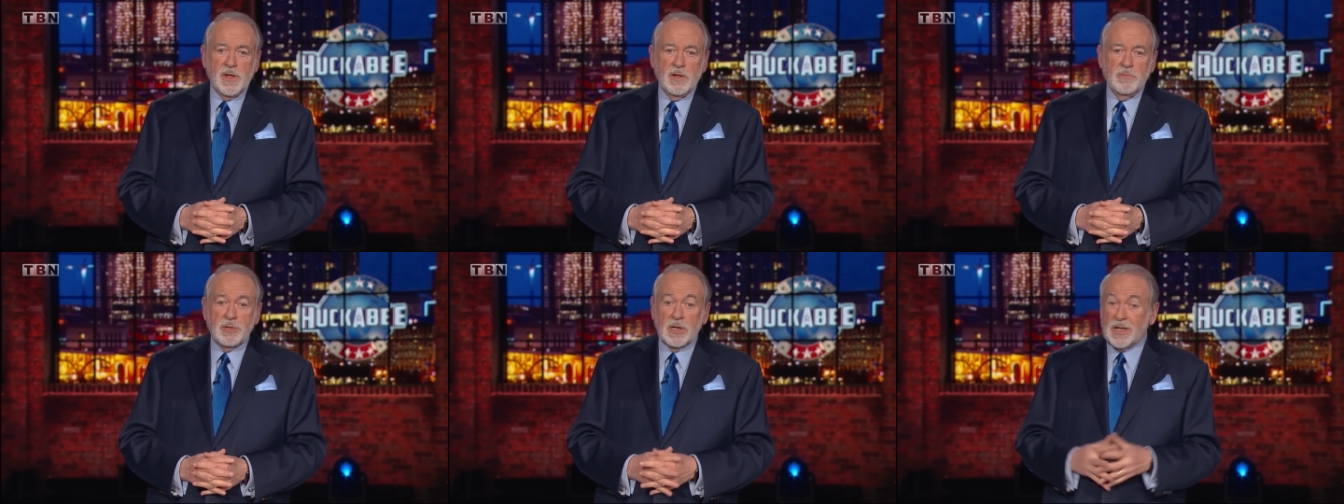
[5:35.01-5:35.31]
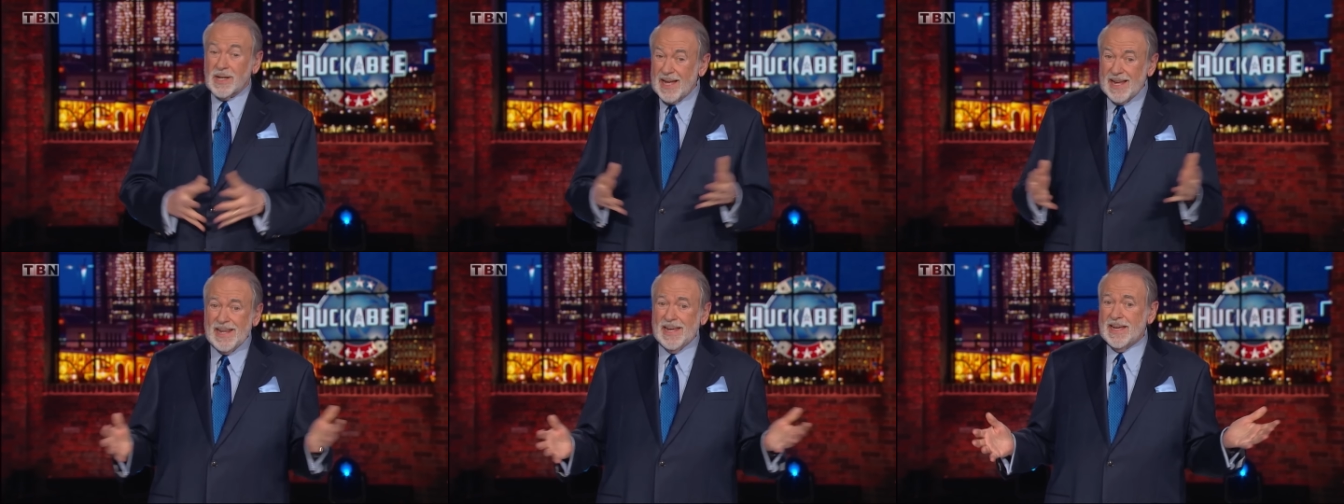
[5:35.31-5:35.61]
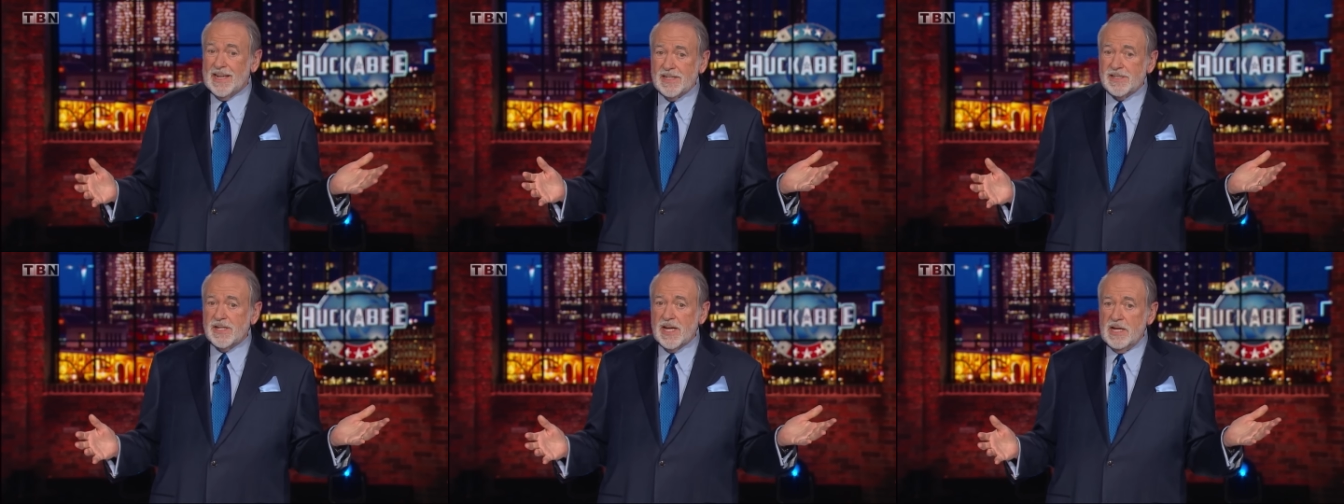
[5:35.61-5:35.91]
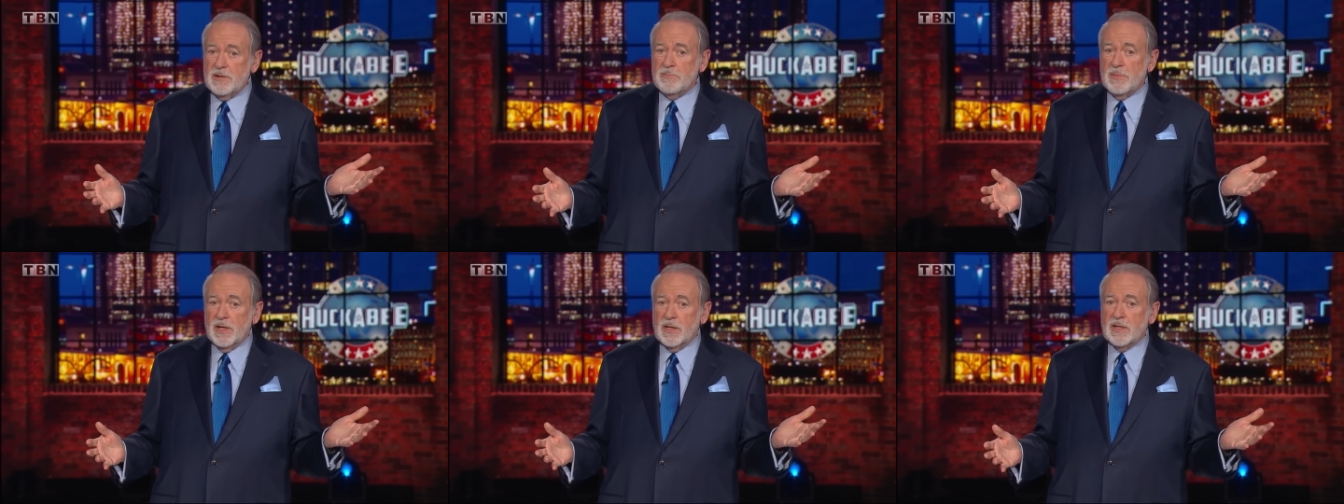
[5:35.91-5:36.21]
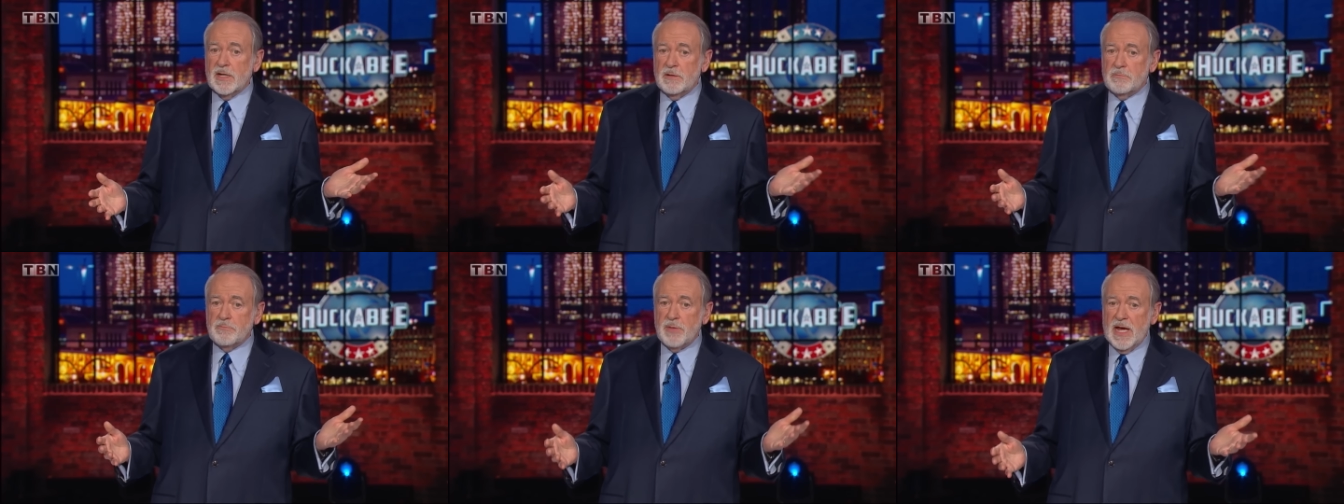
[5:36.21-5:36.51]
But letting in 10
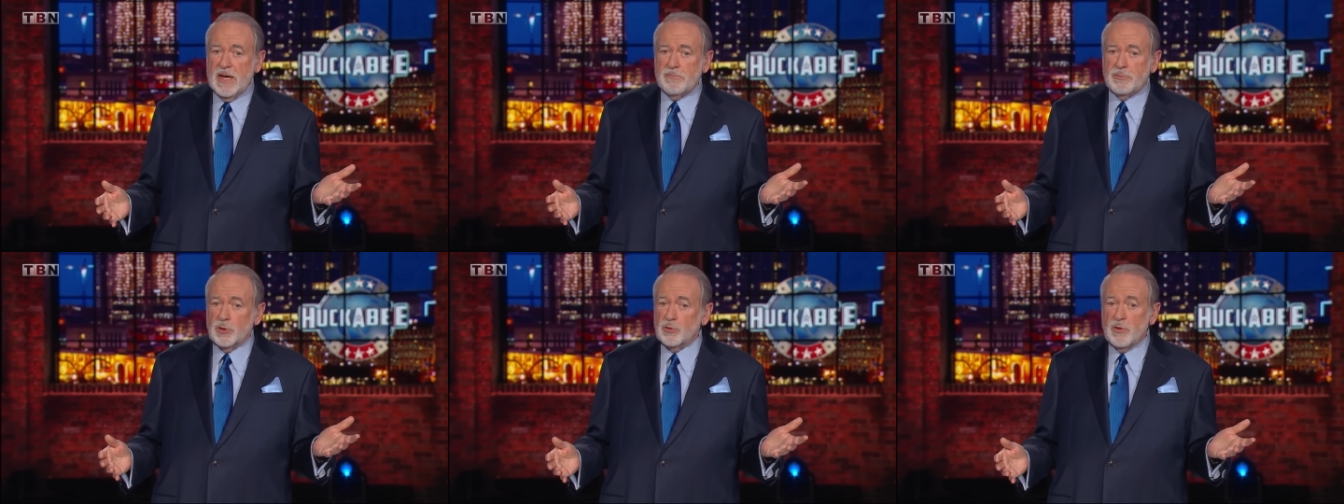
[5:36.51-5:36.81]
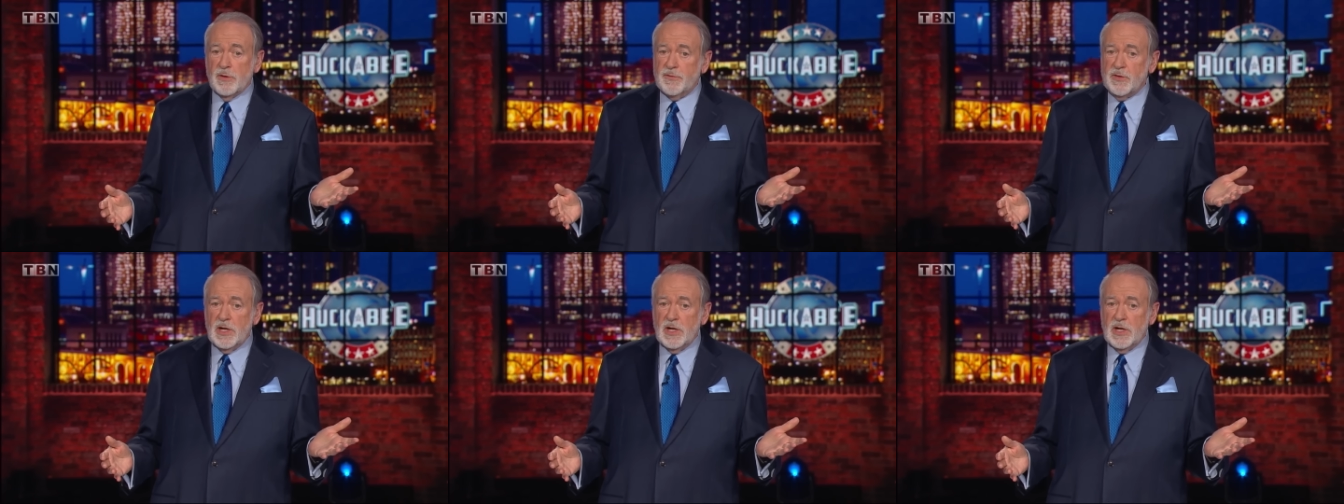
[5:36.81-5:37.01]
million people who have